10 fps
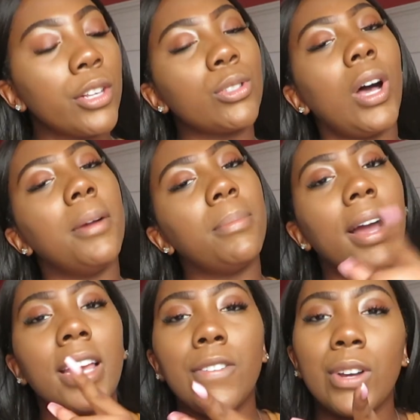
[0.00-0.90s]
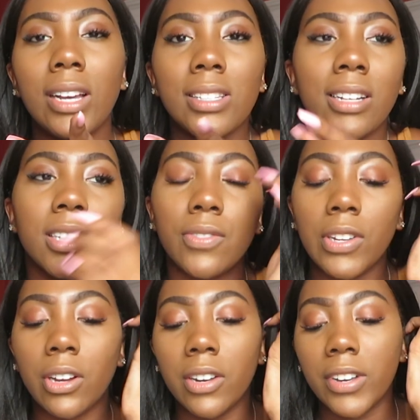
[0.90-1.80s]
So I might, if you guys like this
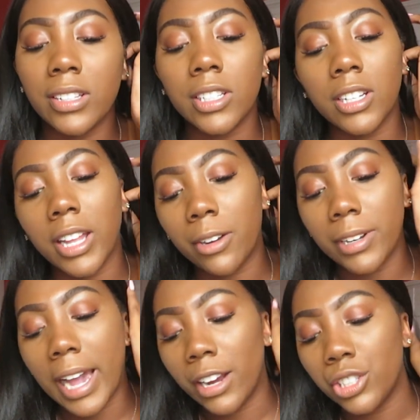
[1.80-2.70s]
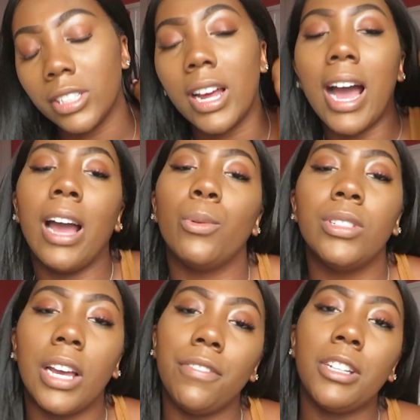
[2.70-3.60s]
video and if it gets a good like reaction, I
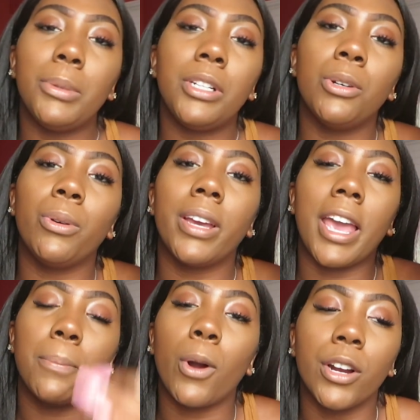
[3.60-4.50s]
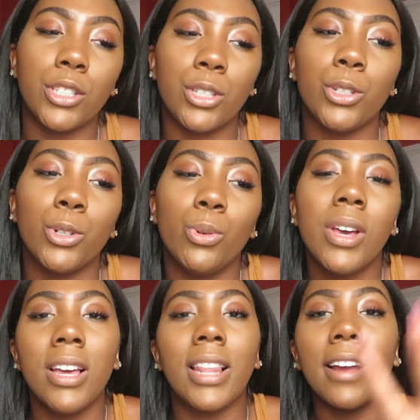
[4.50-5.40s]
will definitely be doing a part two
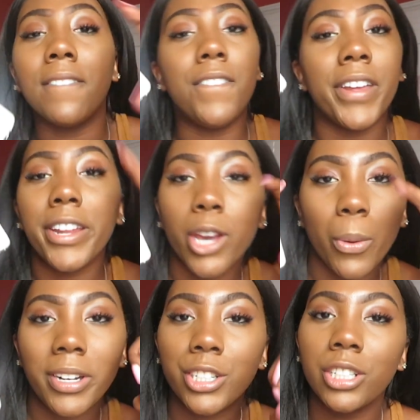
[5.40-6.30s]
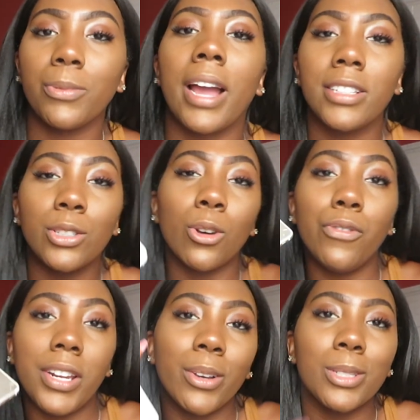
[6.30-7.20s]
like video edition reacting to
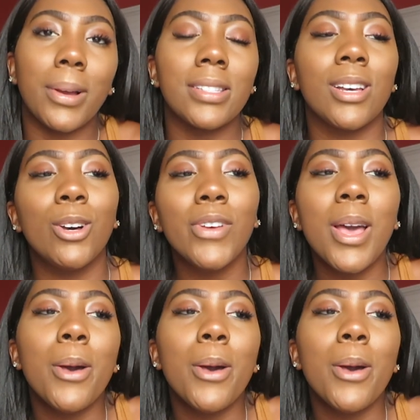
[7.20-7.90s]
old videos of myself.